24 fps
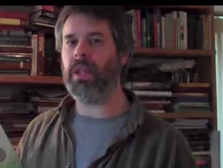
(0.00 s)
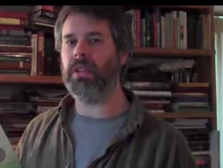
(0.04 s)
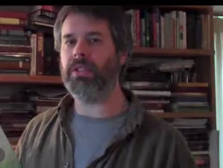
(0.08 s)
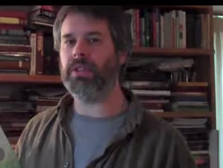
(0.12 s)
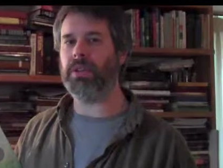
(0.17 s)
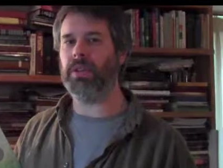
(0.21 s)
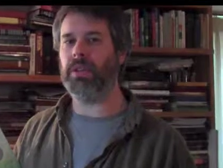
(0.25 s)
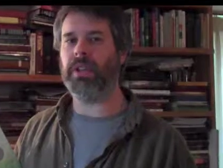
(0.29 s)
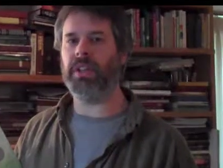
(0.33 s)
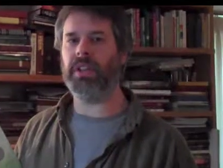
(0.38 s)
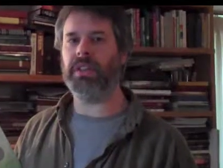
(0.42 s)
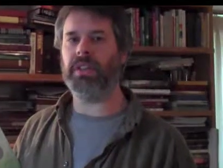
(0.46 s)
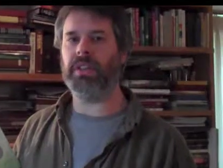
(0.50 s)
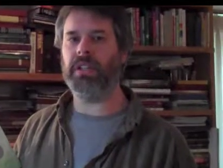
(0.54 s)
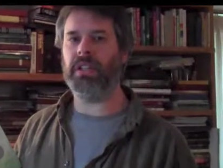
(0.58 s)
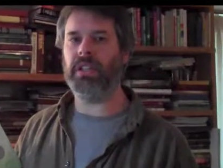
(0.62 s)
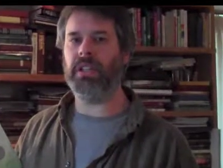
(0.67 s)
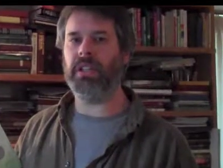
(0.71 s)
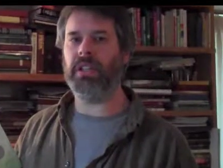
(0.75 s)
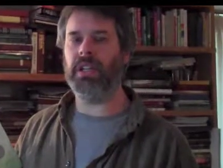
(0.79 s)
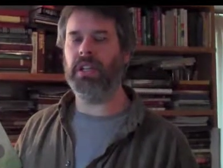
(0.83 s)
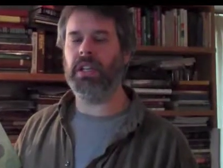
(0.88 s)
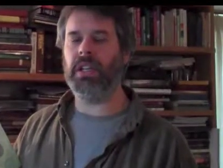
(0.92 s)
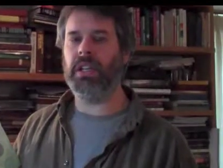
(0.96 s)
so that
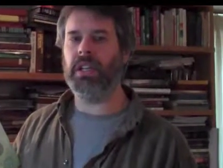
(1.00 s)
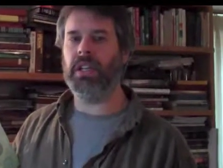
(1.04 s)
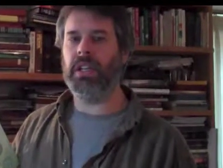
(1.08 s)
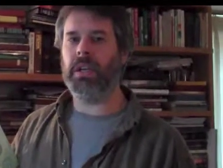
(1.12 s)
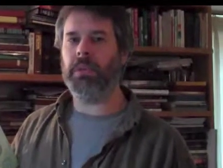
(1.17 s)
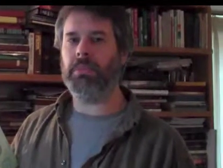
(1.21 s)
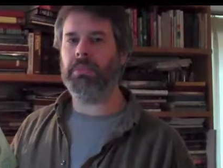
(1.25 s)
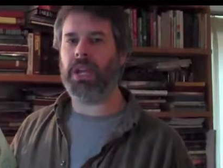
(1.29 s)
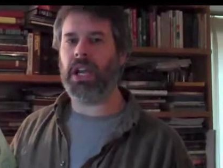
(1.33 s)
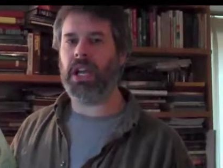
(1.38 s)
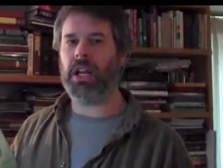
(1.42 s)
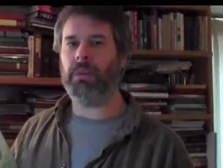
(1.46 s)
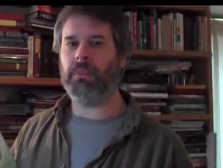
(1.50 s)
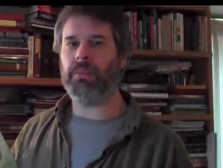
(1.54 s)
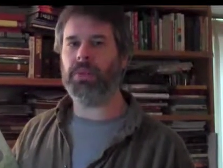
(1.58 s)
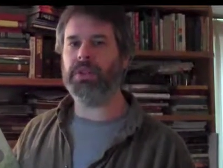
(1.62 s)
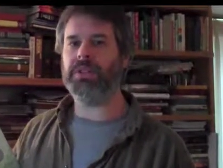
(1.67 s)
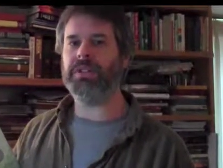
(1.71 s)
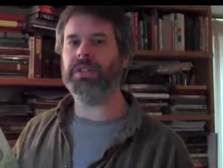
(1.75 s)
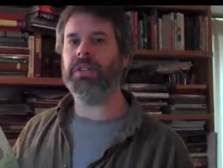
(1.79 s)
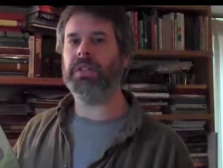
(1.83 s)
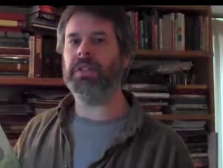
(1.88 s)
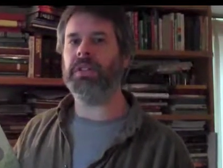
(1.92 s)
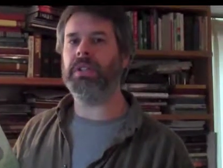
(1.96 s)
the paddle
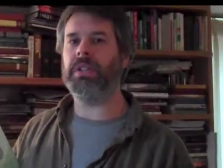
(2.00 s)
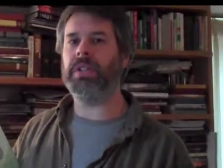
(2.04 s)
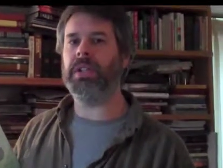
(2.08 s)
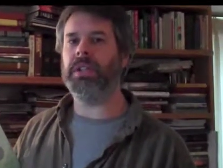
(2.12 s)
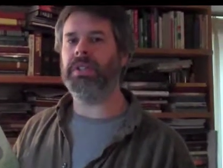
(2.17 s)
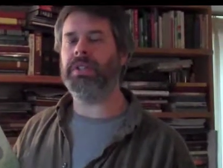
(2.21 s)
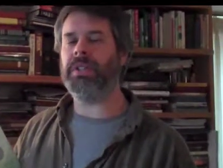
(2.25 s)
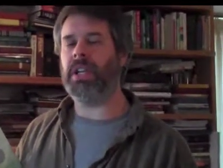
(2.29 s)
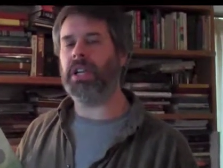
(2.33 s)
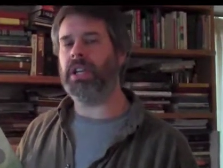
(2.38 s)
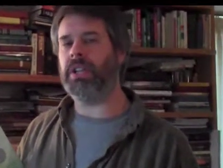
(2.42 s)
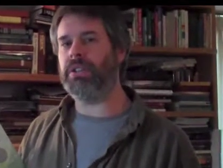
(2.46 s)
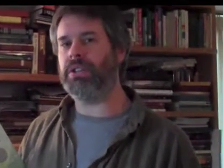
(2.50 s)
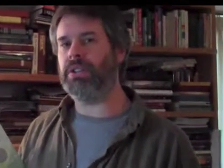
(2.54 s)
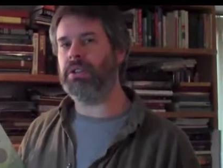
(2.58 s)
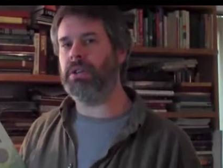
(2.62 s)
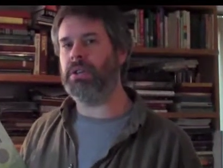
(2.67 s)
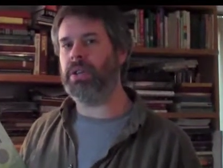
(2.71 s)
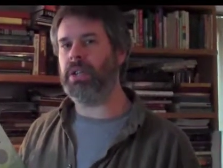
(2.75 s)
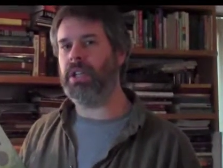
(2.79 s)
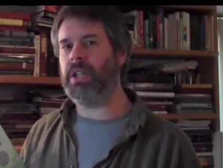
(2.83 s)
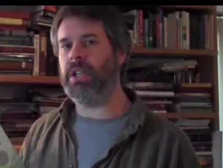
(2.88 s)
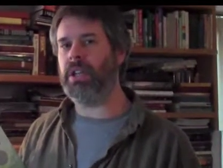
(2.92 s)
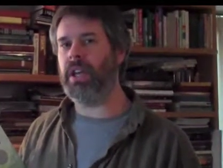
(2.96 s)
person can take a
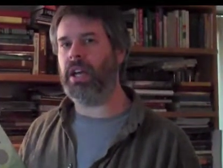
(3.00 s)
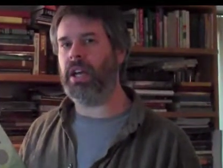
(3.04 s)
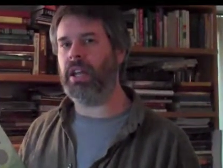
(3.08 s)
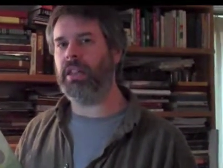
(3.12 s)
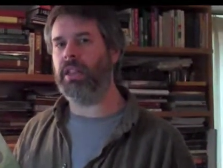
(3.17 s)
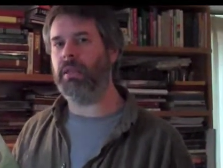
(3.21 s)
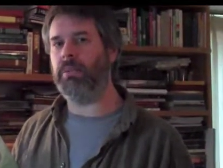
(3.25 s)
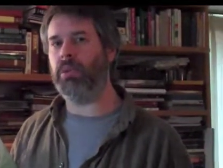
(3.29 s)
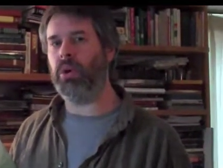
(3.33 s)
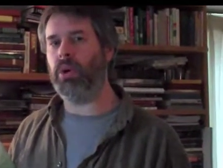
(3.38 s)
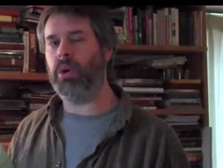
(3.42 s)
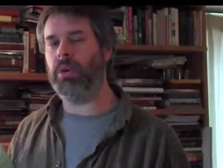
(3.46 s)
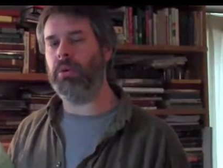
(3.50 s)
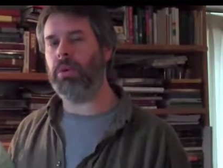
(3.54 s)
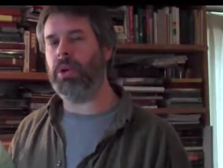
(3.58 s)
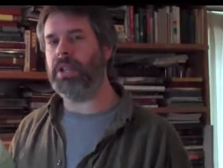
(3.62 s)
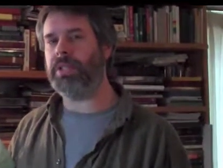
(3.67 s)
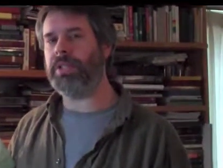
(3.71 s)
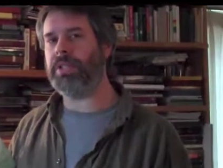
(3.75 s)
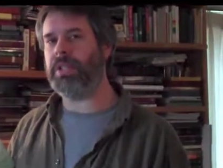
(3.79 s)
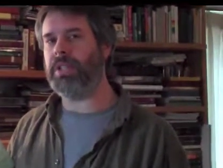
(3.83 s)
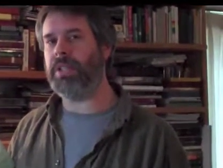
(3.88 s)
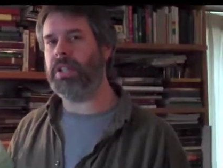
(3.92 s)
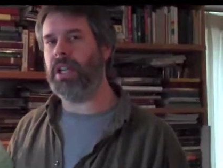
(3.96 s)
journey that the boy
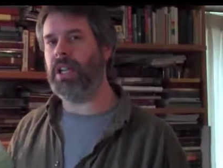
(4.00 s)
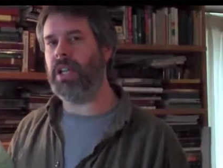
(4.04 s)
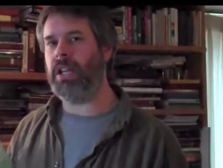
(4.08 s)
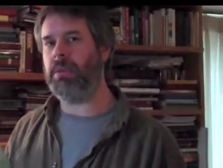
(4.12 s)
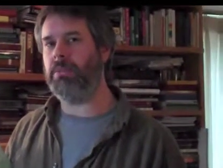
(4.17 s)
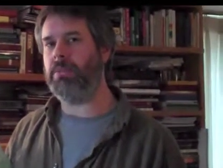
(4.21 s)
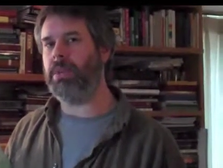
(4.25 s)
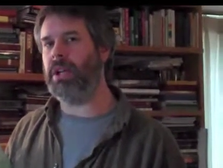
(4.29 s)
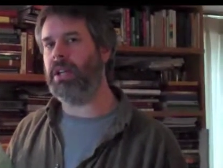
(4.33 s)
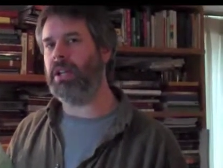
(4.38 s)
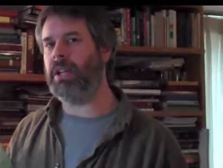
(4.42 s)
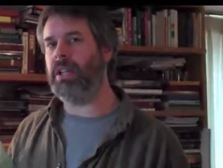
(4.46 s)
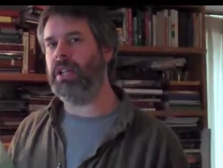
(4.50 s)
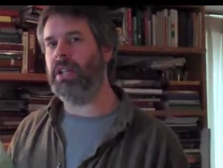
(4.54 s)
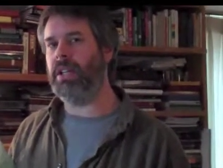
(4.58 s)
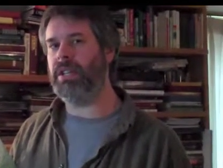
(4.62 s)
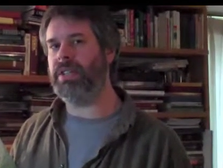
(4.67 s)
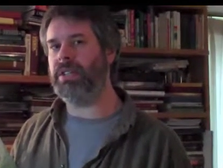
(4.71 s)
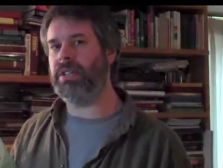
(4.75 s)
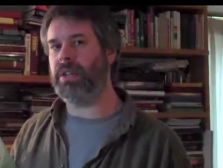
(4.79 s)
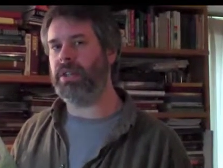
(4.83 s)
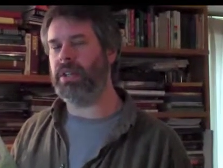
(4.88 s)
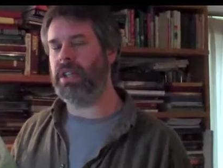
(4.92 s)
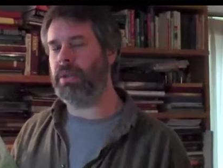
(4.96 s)
wants to take but
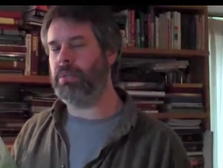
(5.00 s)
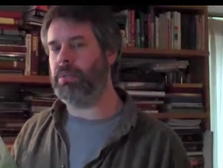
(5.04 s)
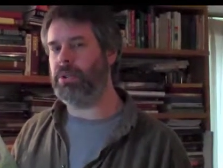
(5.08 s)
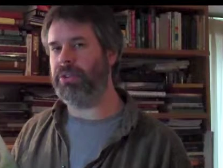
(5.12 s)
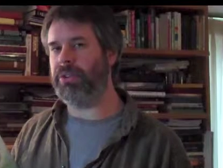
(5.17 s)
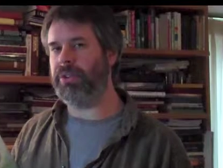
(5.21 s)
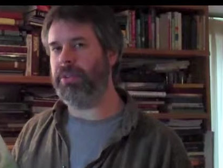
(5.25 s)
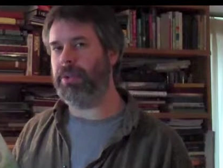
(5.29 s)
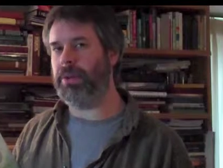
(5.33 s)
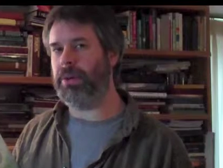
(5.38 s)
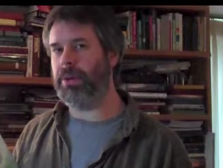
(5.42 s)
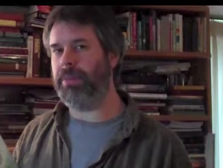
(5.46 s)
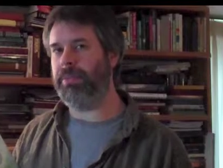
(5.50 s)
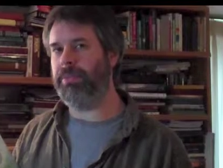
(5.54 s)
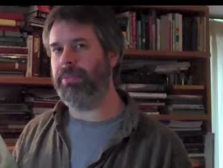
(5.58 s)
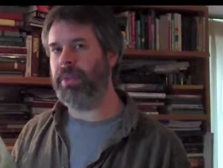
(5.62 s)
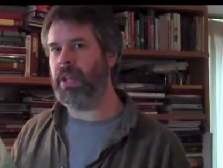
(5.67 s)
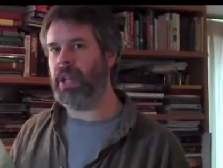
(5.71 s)
is unable to.